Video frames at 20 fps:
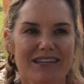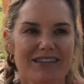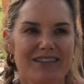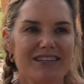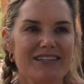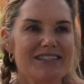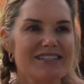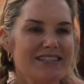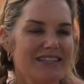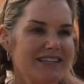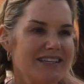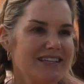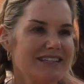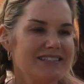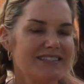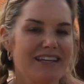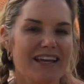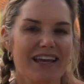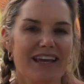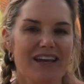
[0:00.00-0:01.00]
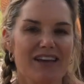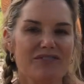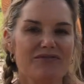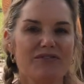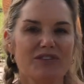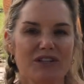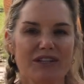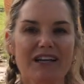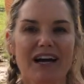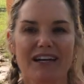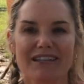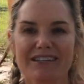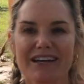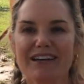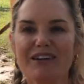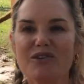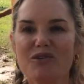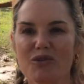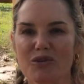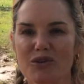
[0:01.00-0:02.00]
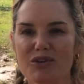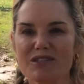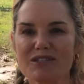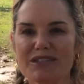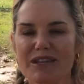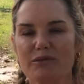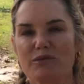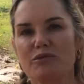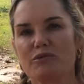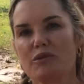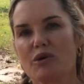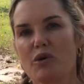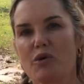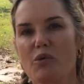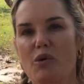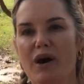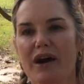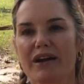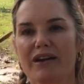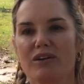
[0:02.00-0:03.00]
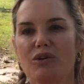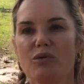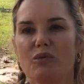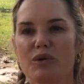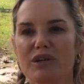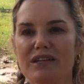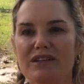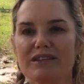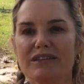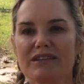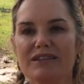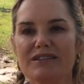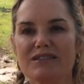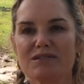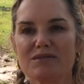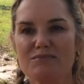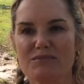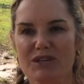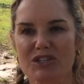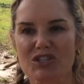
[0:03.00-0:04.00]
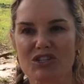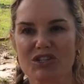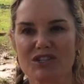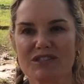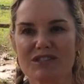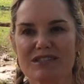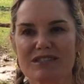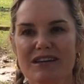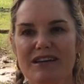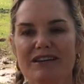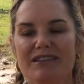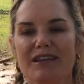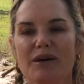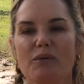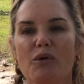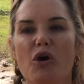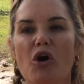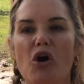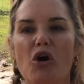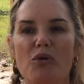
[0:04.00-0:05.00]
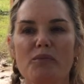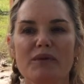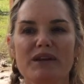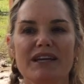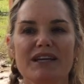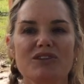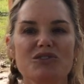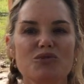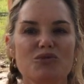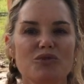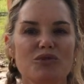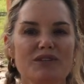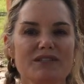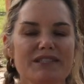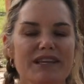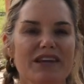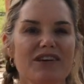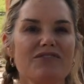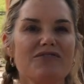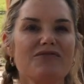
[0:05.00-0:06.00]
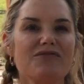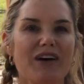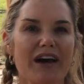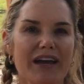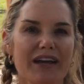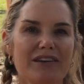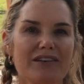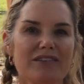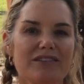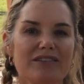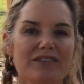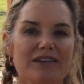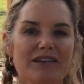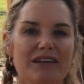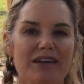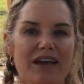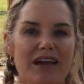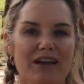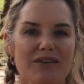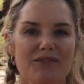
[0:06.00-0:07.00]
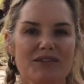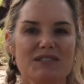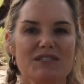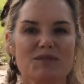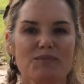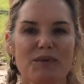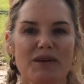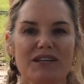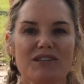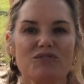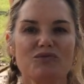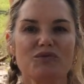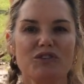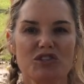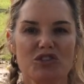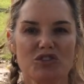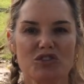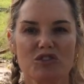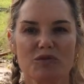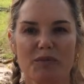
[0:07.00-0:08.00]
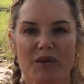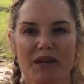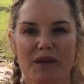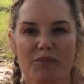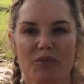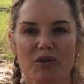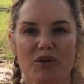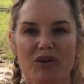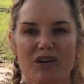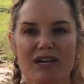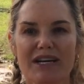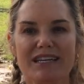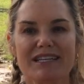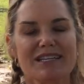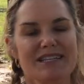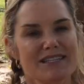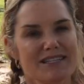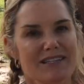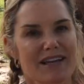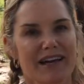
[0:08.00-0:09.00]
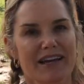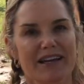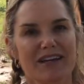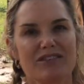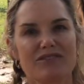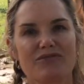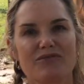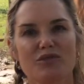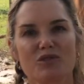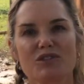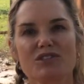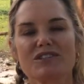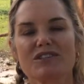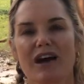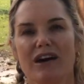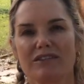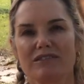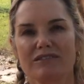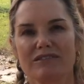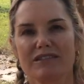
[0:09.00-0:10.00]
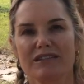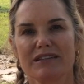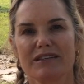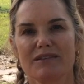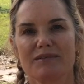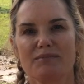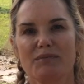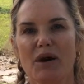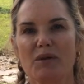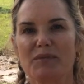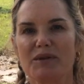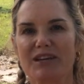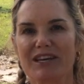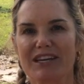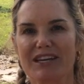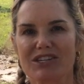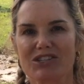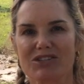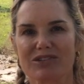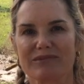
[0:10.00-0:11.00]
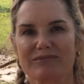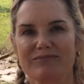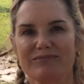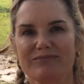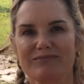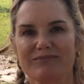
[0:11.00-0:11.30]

This is a fully online course that will require weekly submissions that will culminate towards a final evidence-based research paper designed for scholarly publication.